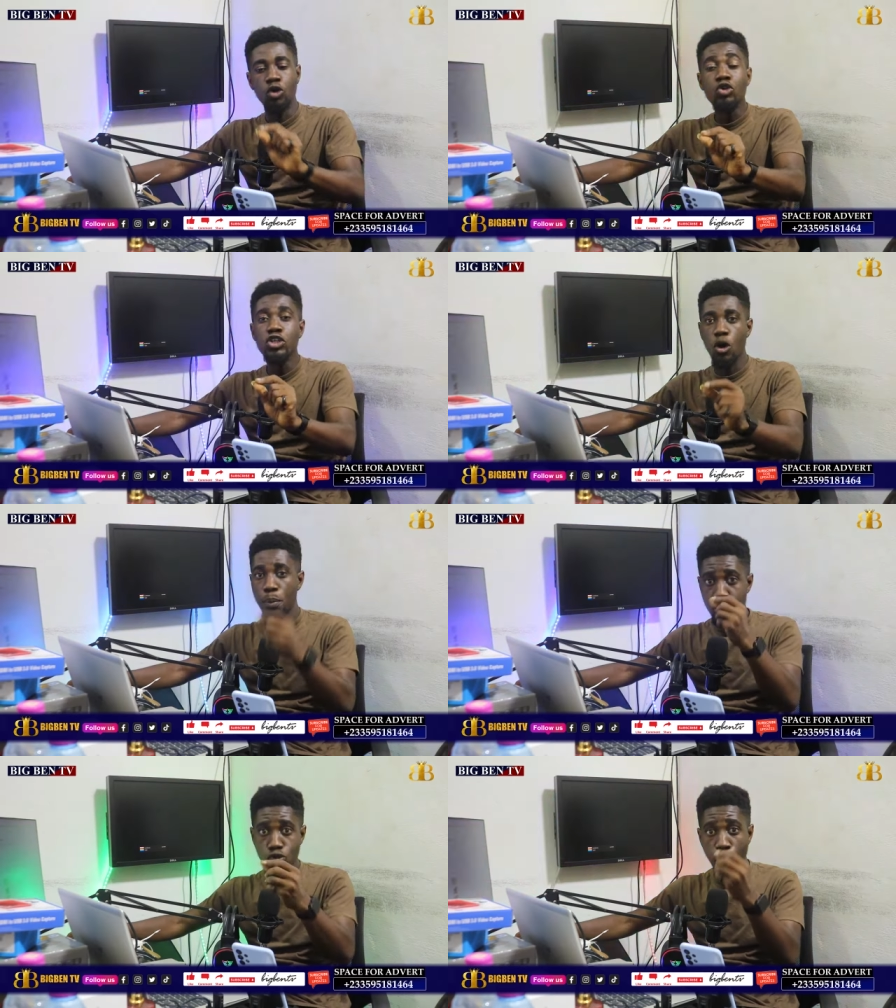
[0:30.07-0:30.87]
or not the
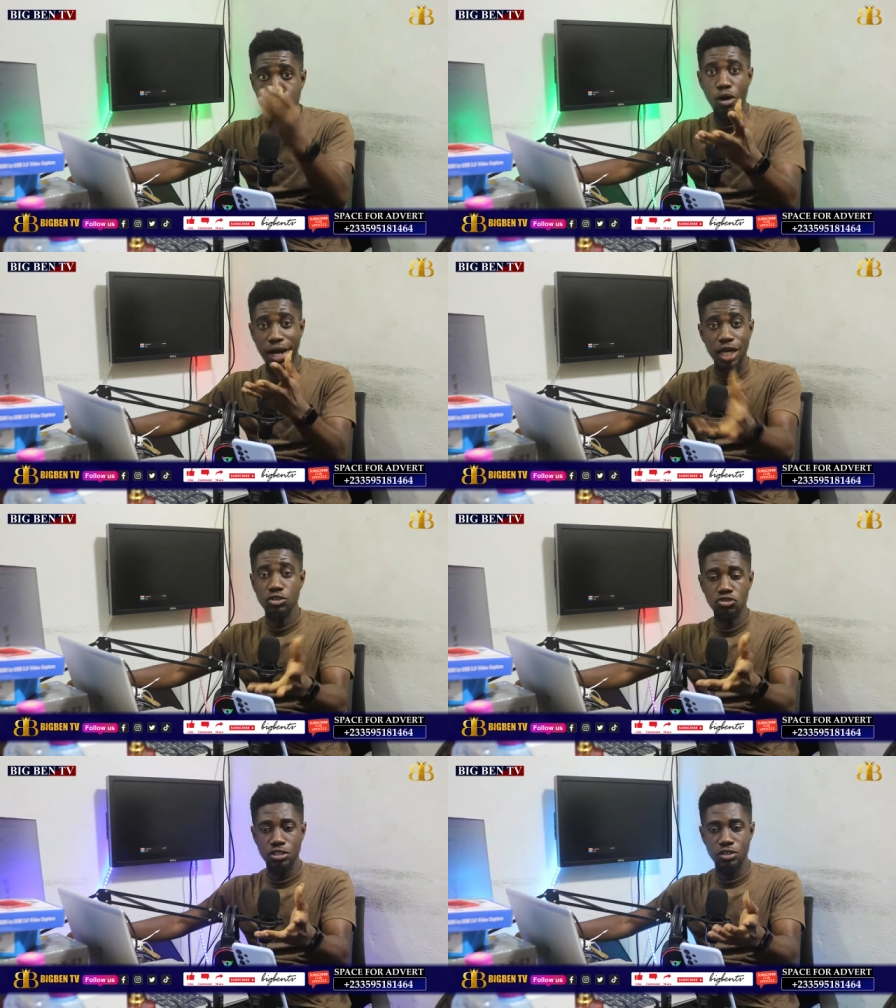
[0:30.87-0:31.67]
oppressor of poor
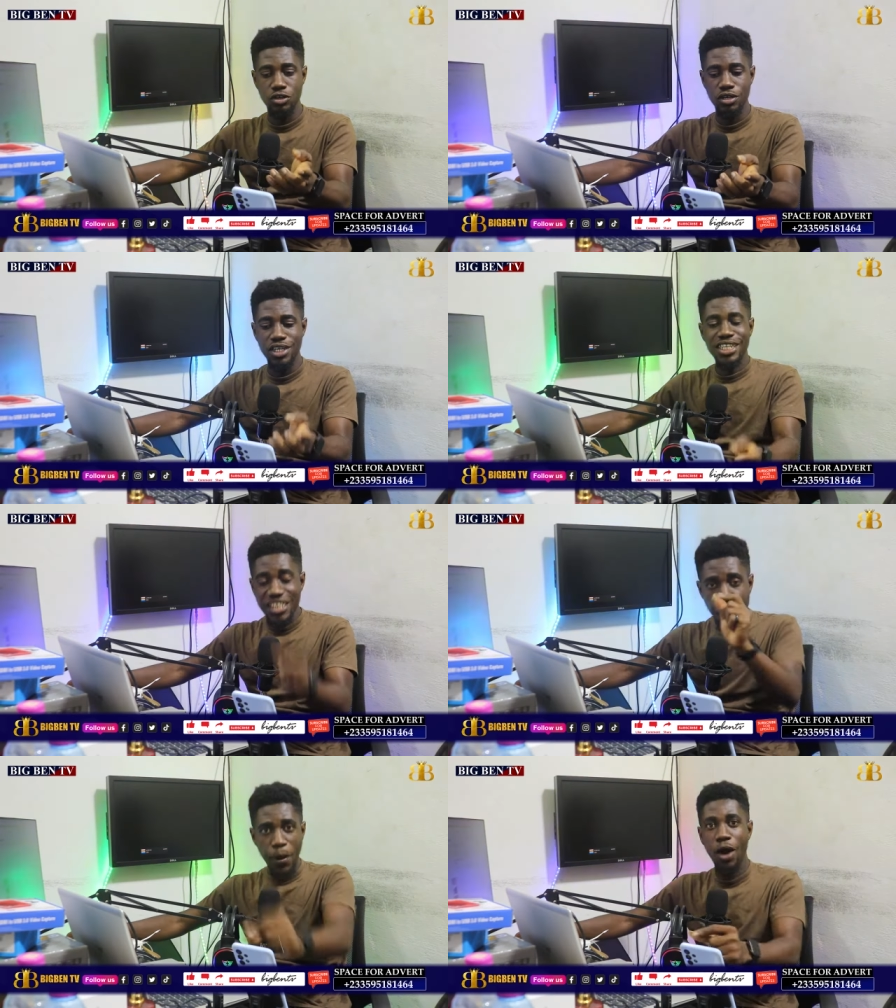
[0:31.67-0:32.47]
country no.
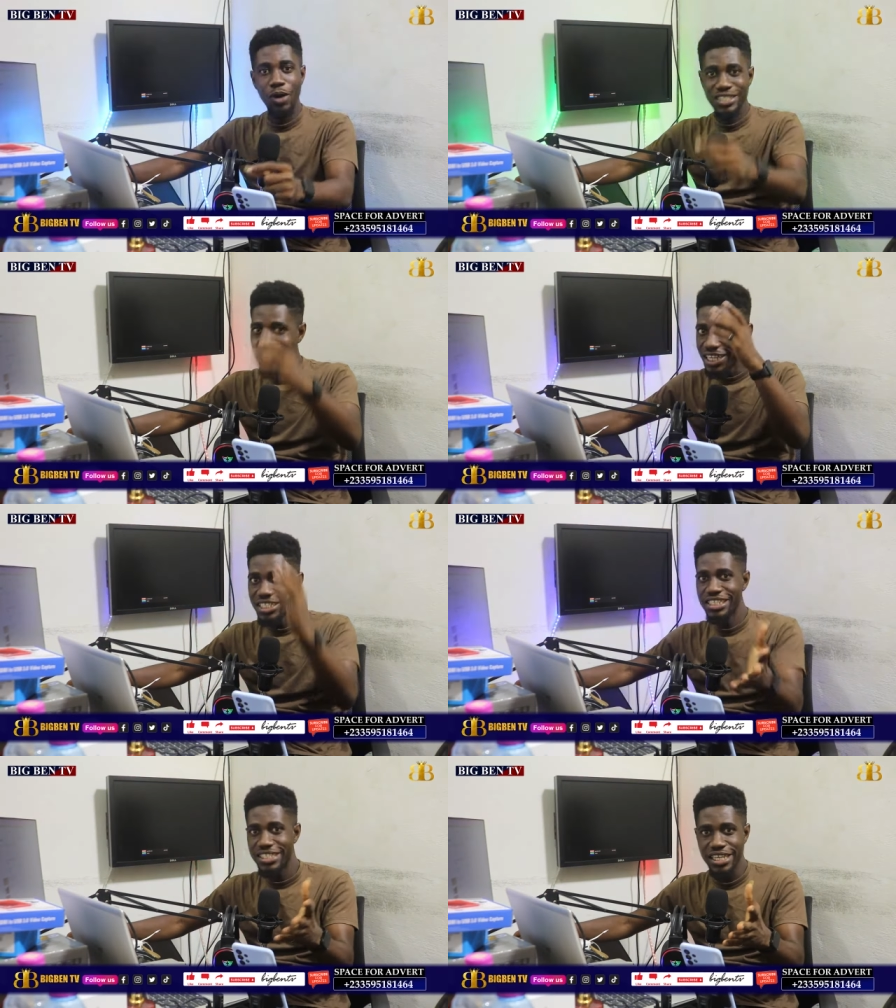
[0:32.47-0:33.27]
Ni power say
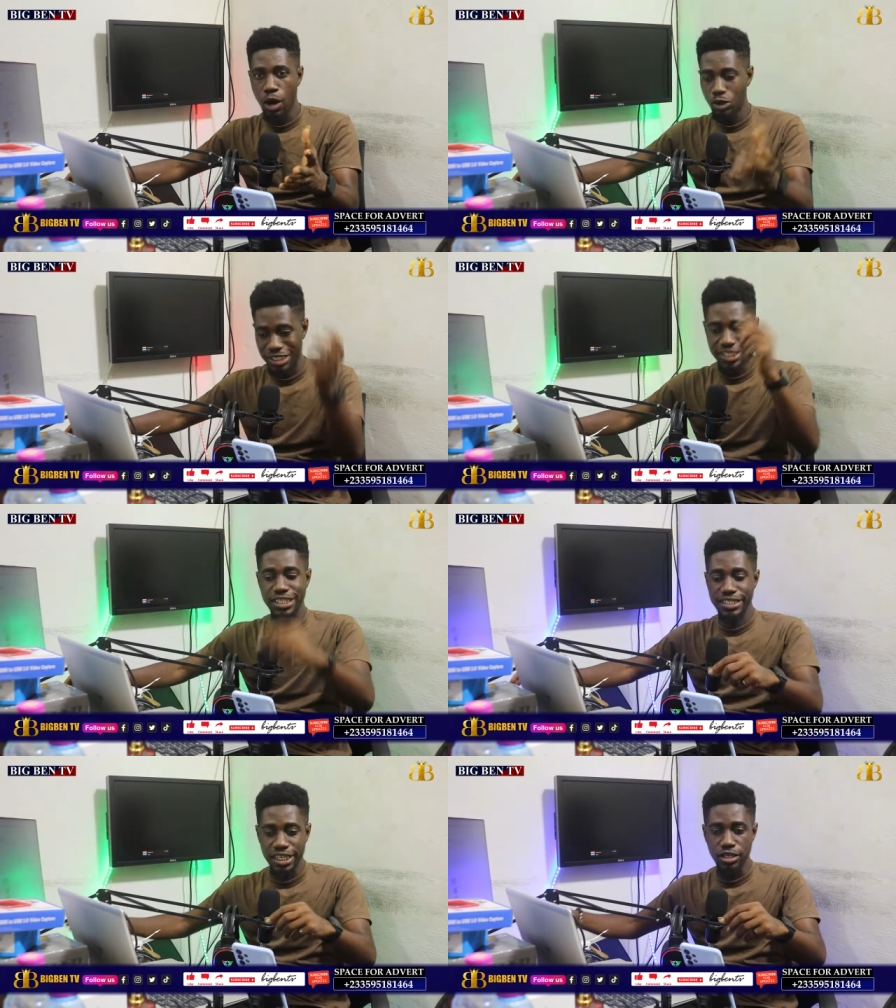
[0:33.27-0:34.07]
in here or
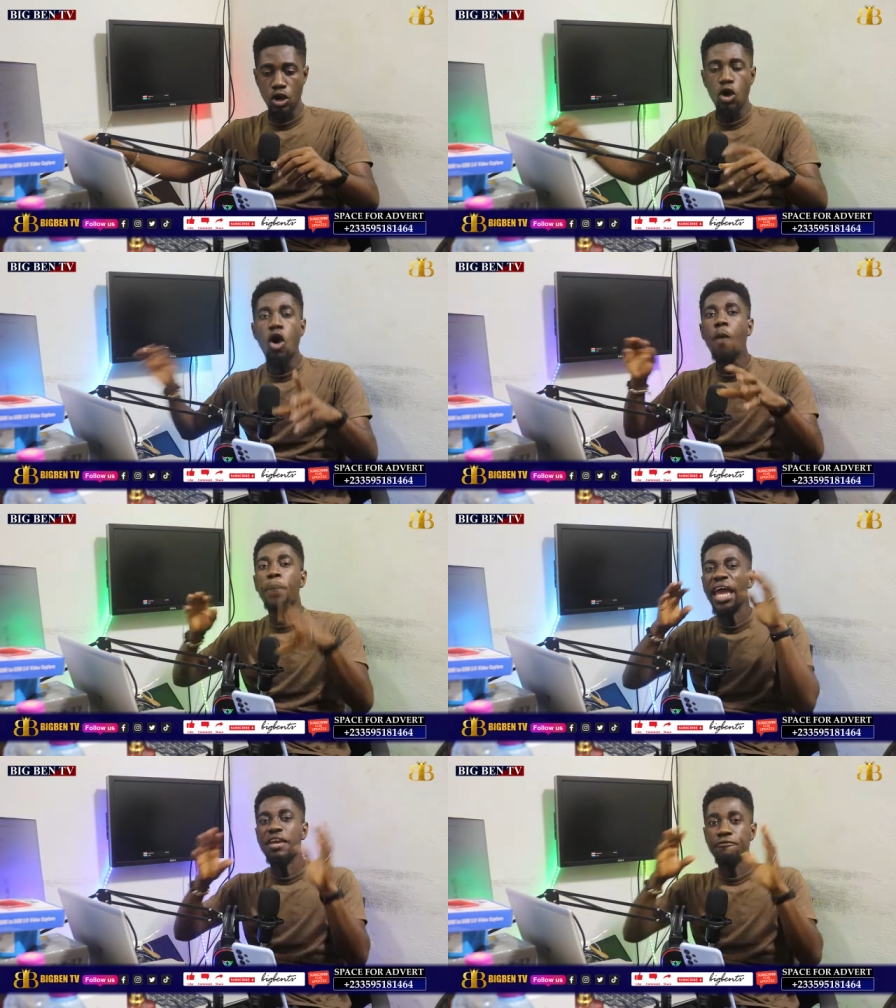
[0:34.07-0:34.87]
sister say or
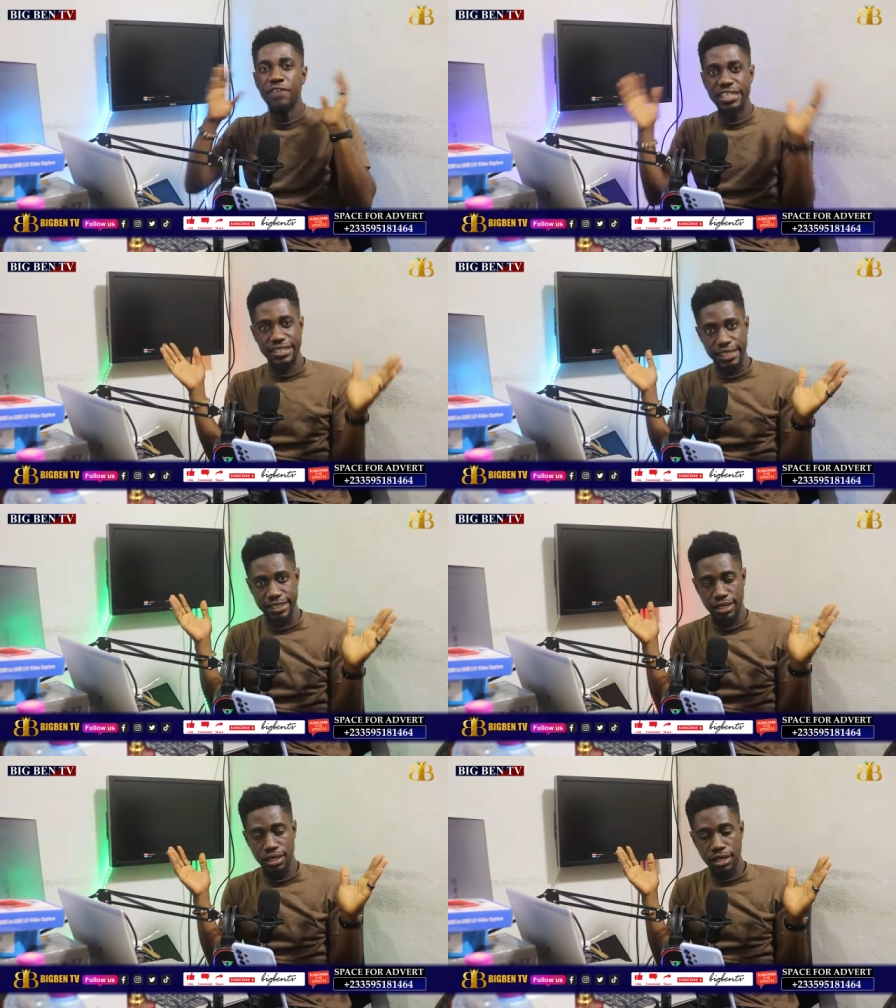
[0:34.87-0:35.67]
pay investors.